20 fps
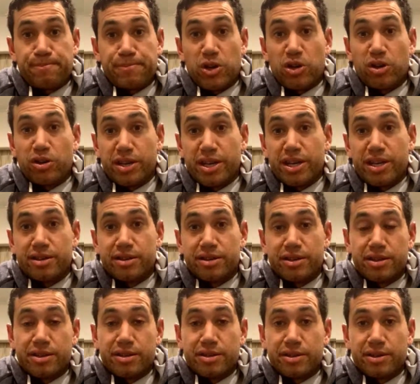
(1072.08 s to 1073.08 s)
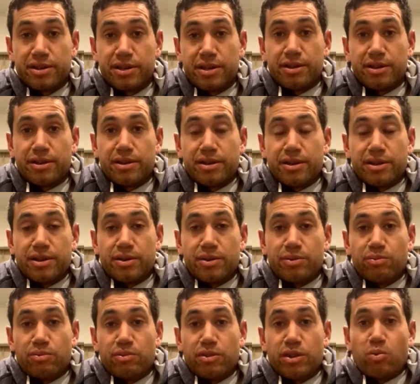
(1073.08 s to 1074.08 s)
needed in
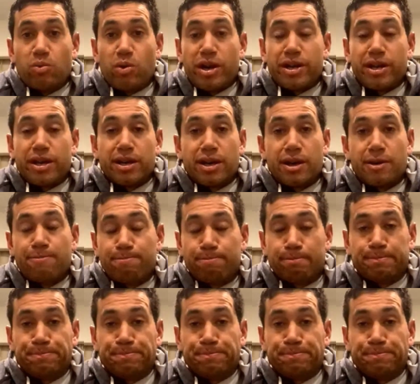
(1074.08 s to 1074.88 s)
a one-day game.